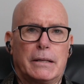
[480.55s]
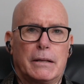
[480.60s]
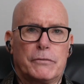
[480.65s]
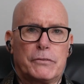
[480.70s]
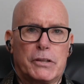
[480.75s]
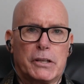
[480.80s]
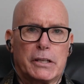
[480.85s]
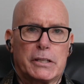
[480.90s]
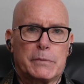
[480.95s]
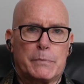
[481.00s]
if
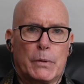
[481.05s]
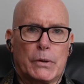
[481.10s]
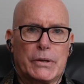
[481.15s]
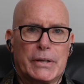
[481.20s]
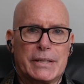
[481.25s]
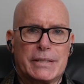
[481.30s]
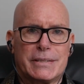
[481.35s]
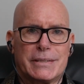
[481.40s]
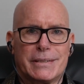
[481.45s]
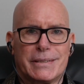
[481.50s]
the
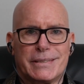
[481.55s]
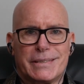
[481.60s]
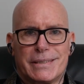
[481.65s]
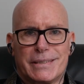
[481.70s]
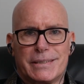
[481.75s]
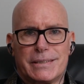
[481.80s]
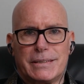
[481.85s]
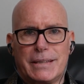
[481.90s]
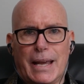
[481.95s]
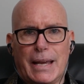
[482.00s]
experience is
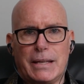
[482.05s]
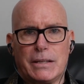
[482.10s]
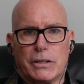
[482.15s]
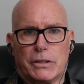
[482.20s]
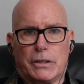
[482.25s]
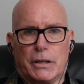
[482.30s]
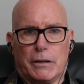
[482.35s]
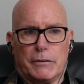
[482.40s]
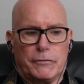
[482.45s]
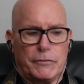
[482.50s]
sustained
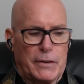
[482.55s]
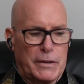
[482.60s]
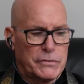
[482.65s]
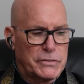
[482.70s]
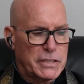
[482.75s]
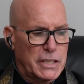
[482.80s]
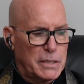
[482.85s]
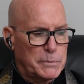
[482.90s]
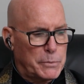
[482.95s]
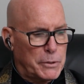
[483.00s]
enough, I've
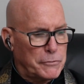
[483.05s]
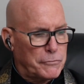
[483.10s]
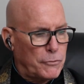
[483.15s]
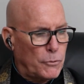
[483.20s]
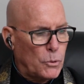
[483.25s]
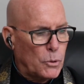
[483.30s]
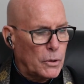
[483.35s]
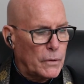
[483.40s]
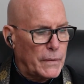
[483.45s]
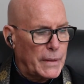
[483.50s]
said
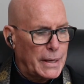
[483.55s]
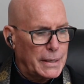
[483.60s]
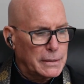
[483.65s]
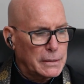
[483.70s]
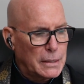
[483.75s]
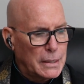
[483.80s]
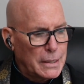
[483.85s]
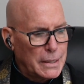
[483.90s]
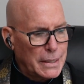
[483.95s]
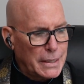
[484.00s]
before that
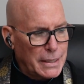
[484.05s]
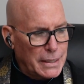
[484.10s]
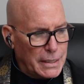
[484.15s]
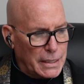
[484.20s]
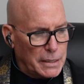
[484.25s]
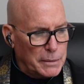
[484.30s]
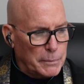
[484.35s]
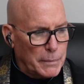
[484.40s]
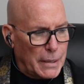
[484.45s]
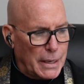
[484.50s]

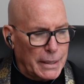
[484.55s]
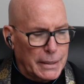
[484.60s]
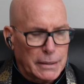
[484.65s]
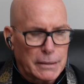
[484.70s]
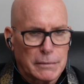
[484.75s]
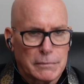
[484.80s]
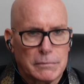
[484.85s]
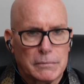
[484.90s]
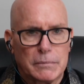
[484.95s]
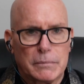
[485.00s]
in
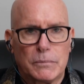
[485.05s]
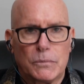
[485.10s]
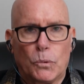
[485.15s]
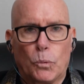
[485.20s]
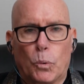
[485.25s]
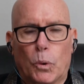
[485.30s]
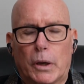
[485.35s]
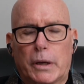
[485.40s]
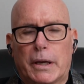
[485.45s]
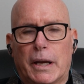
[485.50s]
my
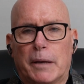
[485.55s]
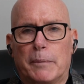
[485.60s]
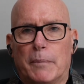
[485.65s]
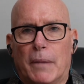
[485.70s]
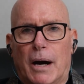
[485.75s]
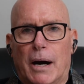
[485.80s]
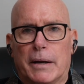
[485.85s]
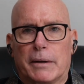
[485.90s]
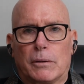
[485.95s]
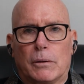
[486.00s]
working
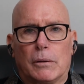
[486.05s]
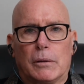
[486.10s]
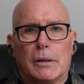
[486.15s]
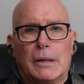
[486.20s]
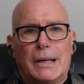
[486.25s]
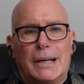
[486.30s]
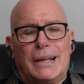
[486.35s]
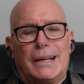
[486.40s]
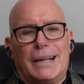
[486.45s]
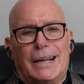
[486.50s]
model,
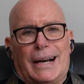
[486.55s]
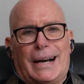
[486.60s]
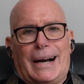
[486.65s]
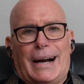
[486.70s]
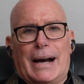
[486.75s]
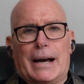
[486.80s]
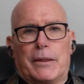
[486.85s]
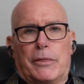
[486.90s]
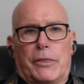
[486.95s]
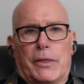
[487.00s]

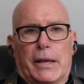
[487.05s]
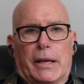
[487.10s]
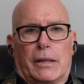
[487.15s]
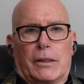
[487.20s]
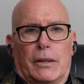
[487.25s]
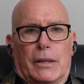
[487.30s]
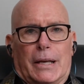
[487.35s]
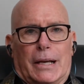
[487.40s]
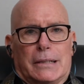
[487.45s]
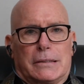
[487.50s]
I think
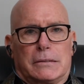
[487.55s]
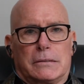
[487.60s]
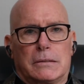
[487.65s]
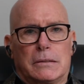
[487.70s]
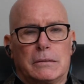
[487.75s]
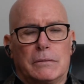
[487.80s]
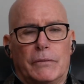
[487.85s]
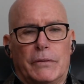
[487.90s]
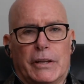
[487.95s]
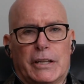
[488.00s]
that
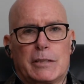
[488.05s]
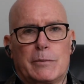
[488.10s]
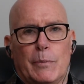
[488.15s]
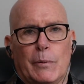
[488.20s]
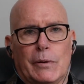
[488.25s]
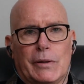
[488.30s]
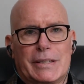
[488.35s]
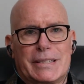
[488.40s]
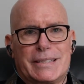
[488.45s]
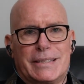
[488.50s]
the
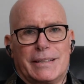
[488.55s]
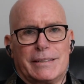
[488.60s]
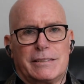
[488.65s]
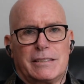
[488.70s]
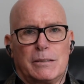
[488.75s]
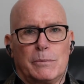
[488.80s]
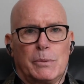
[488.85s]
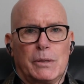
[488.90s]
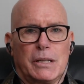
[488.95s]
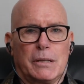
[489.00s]
experience needs
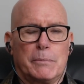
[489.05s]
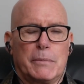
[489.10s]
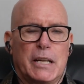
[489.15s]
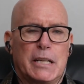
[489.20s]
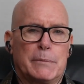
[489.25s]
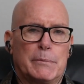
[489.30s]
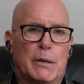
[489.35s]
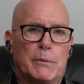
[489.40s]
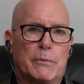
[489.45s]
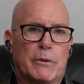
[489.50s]
to be a
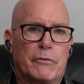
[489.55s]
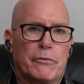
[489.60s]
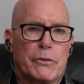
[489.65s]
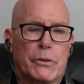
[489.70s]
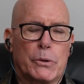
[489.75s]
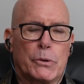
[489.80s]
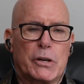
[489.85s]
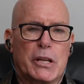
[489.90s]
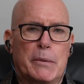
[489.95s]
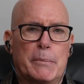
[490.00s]
minimum of
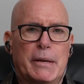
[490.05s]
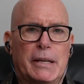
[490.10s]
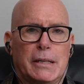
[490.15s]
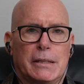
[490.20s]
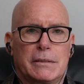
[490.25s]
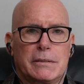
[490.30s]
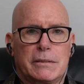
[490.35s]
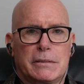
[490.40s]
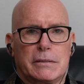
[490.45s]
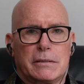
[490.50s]
30
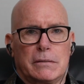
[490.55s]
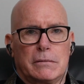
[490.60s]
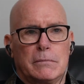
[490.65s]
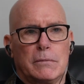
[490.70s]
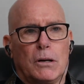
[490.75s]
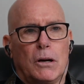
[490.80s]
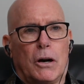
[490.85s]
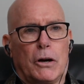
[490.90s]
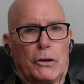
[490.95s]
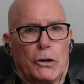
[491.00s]
minutes
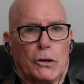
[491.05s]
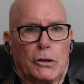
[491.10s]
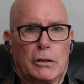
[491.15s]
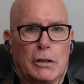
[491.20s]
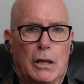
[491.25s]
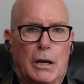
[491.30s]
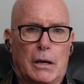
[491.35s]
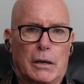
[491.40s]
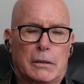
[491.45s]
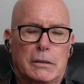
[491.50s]
on our
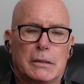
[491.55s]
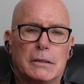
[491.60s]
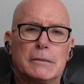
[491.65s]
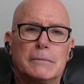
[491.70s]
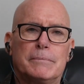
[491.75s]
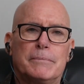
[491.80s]
clock